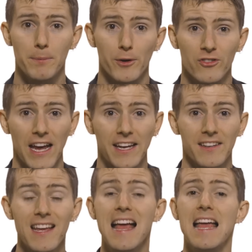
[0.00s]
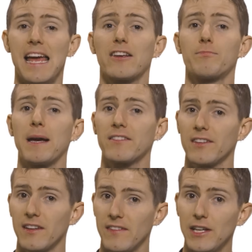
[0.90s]
per second
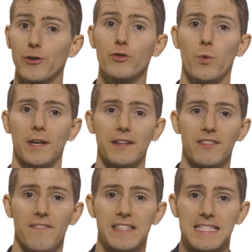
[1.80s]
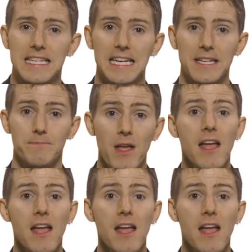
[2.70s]
expected in the year 2017.